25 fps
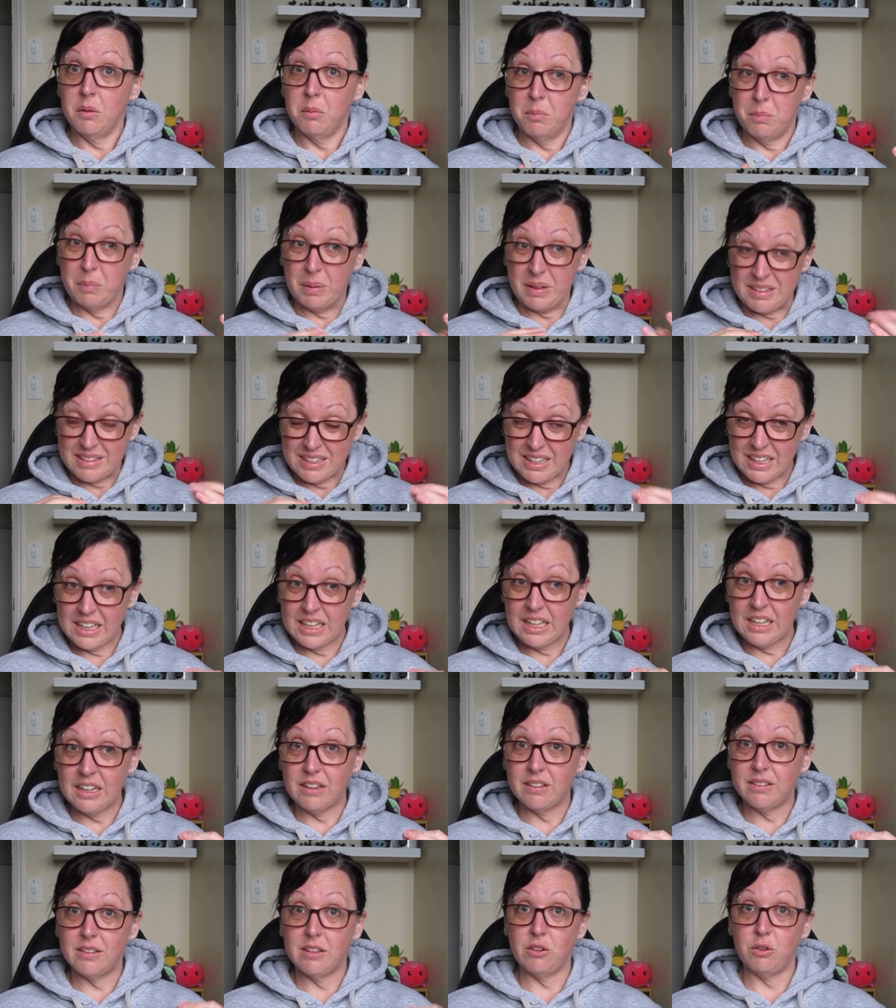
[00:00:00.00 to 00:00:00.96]

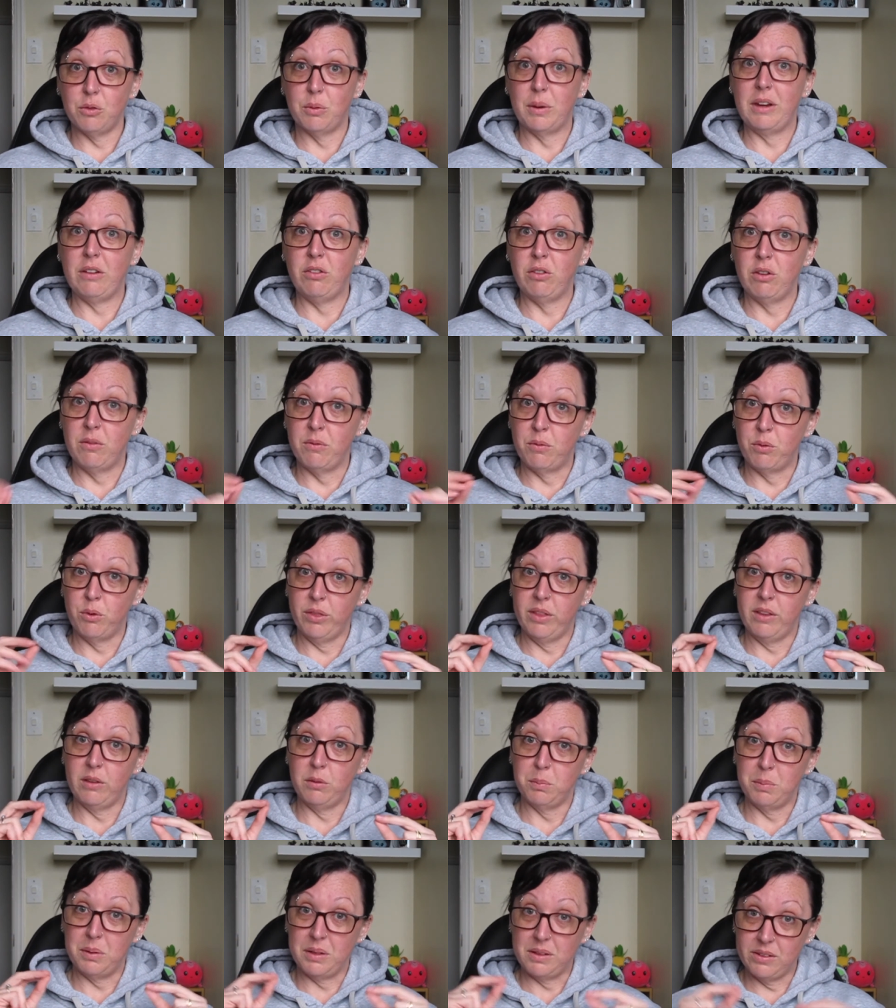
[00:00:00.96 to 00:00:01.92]
particular situation for
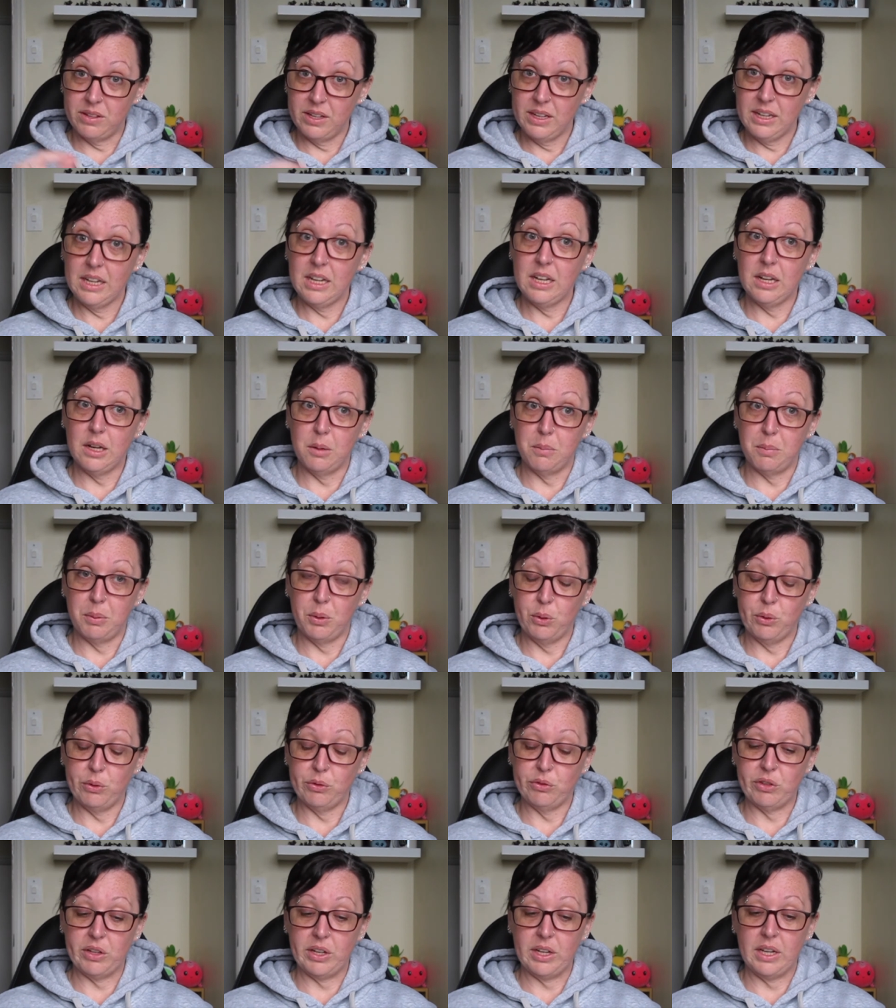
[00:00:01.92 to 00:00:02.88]
this particular
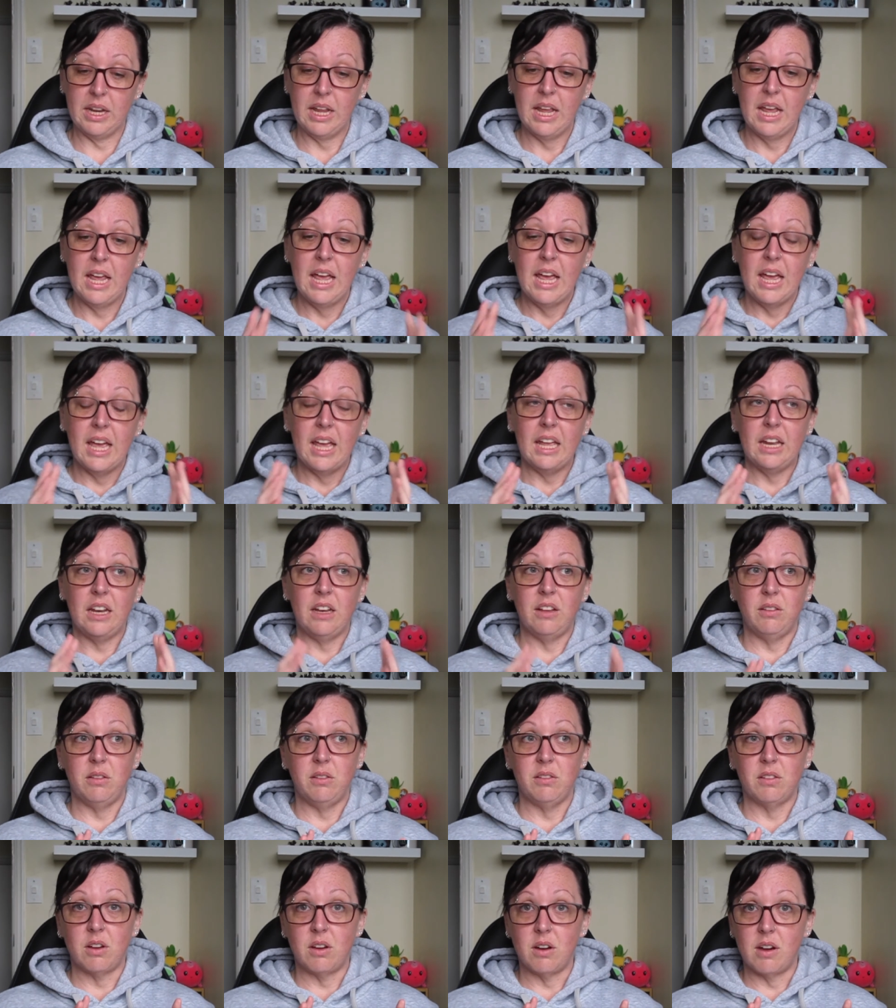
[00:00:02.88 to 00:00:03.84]
person it
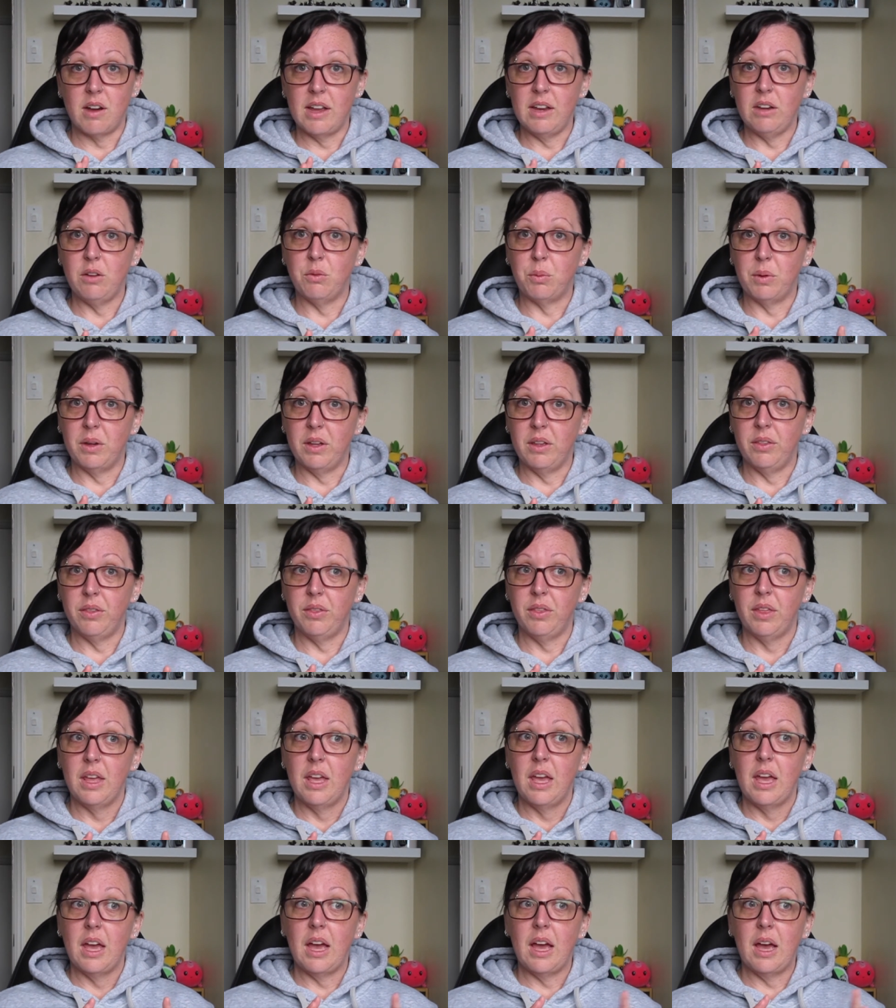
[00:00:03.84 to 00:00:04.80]
is tied with
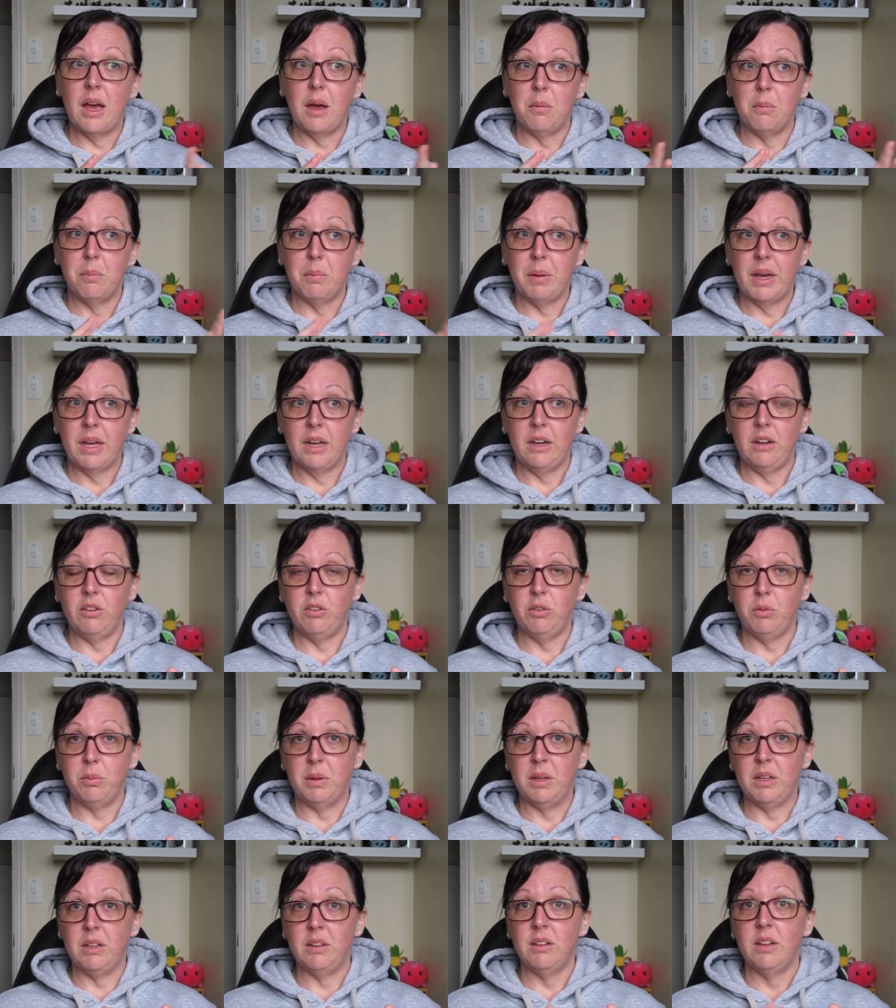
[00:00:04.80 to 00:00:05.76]
um,
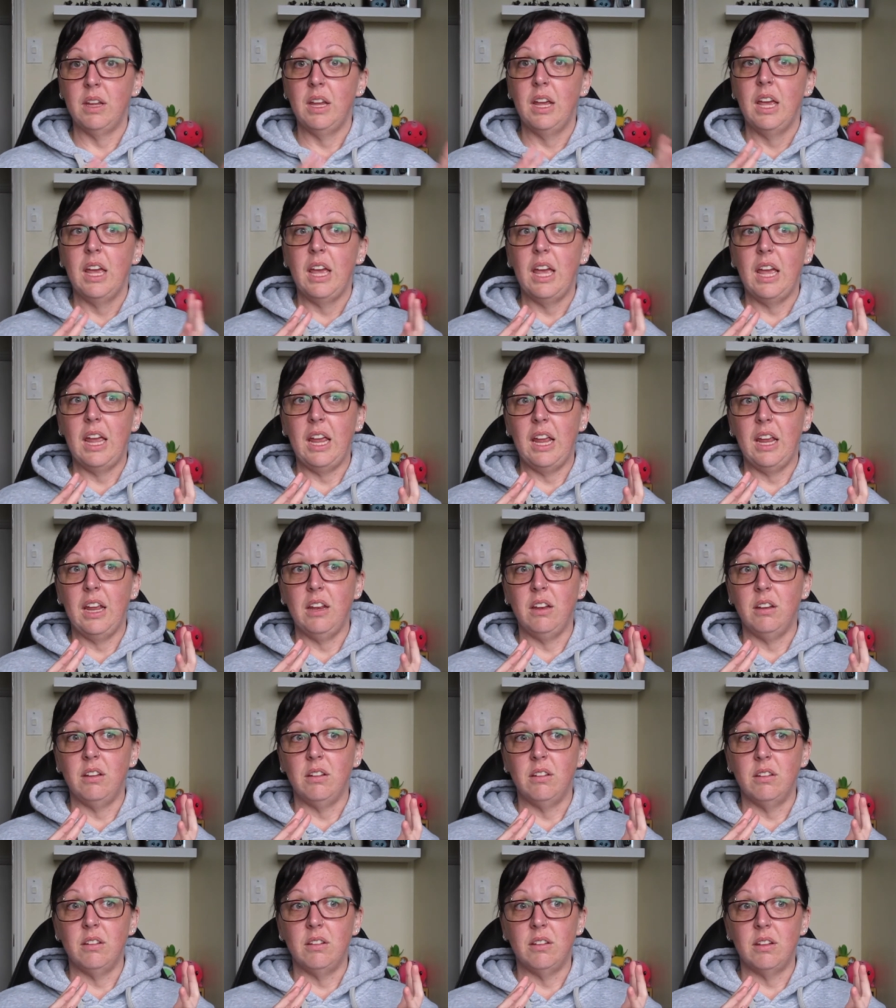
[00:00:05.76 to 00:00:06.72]
punishment
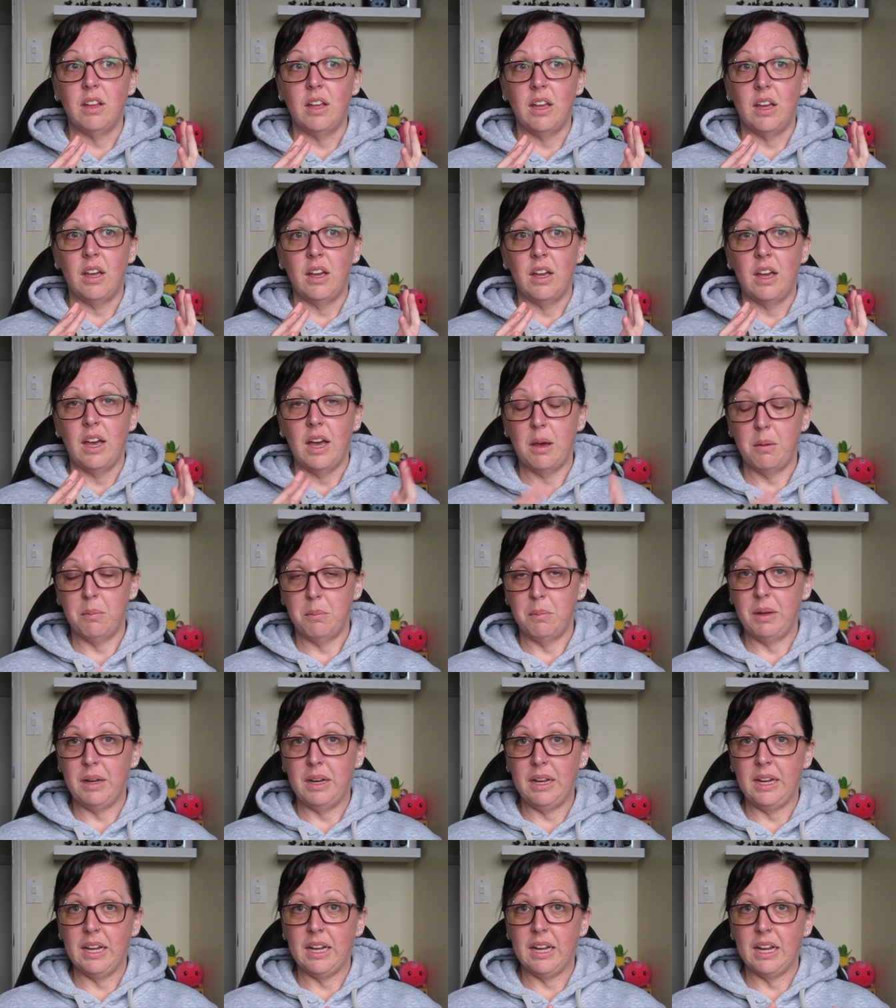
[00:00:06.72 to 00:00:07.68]
and uh,
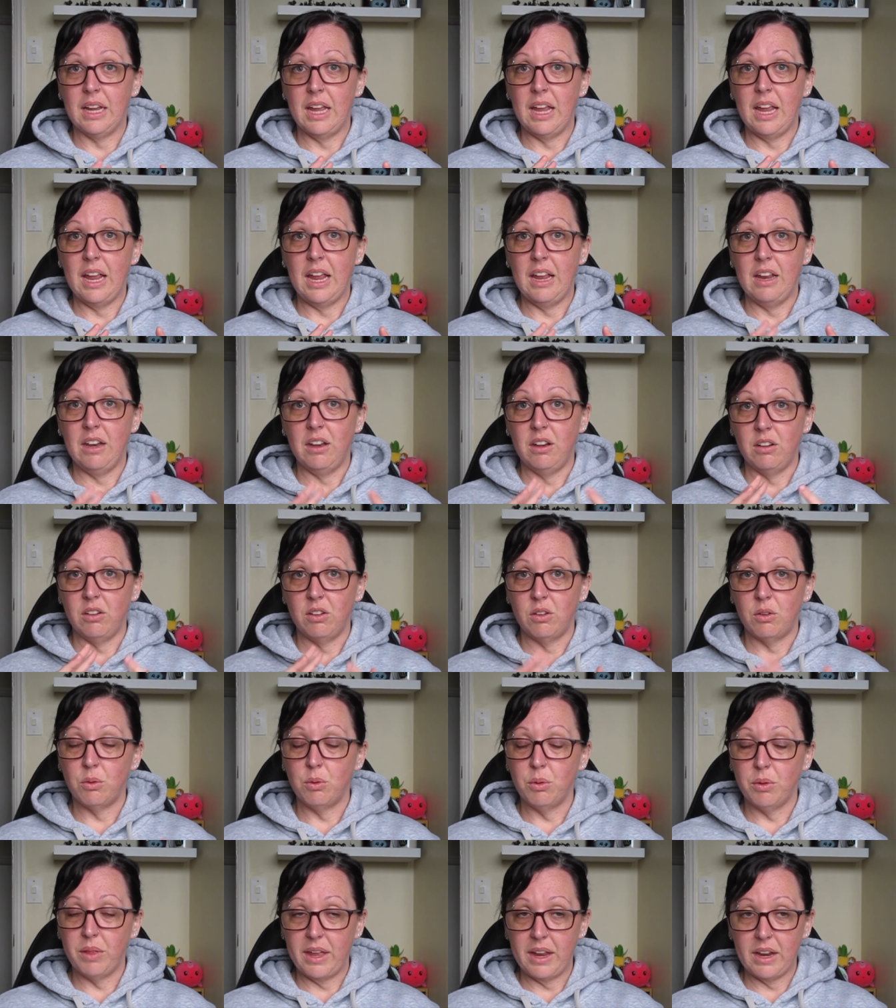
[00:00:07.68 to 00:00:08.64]
humbling and
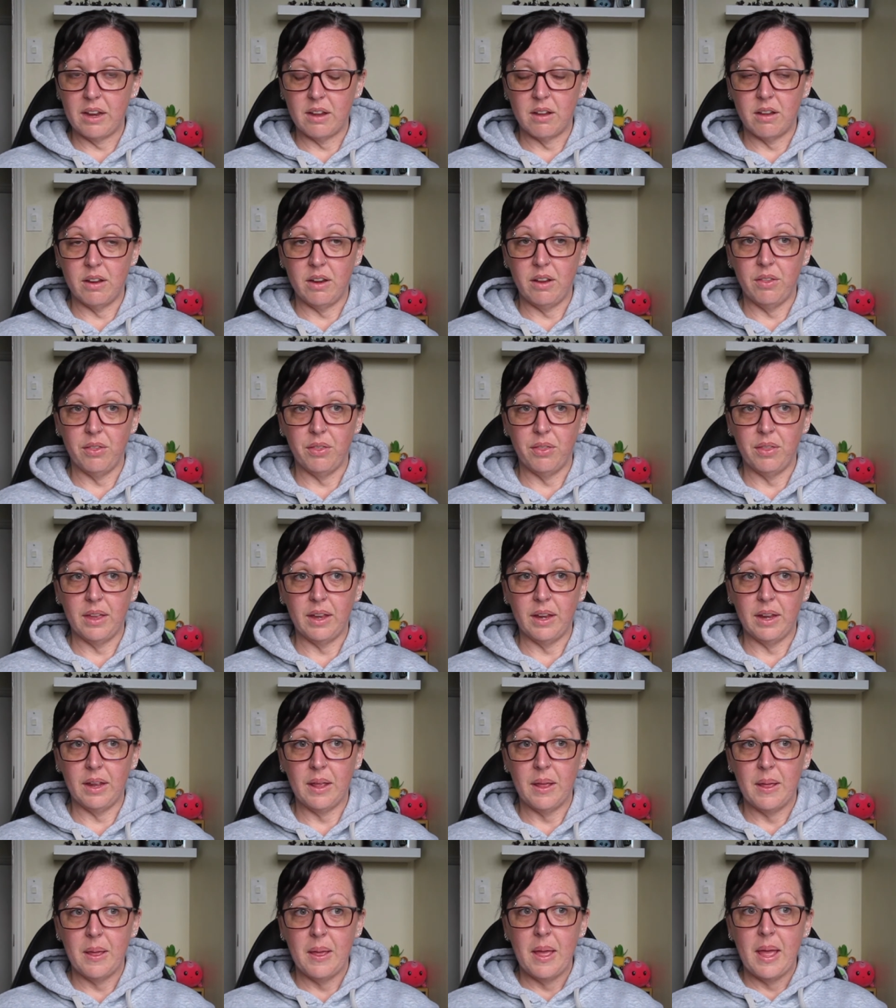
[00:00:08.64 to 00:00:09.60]
all that kind of
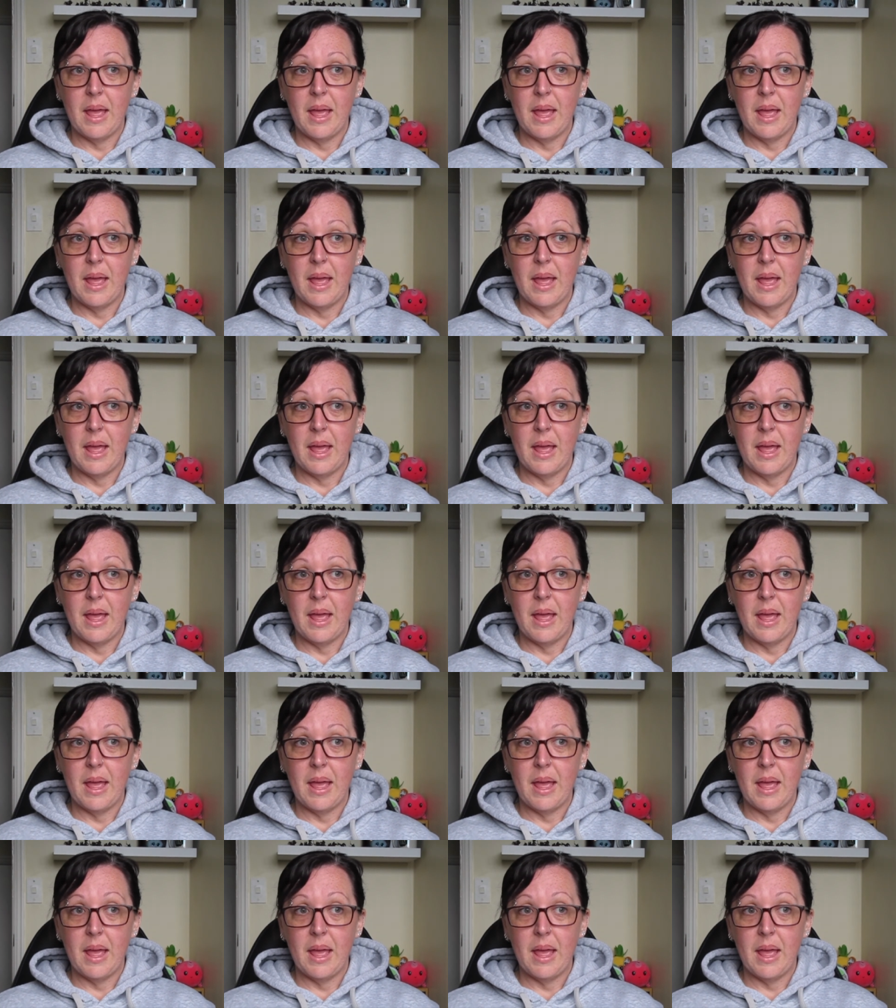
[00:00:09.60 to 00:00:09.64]
thing.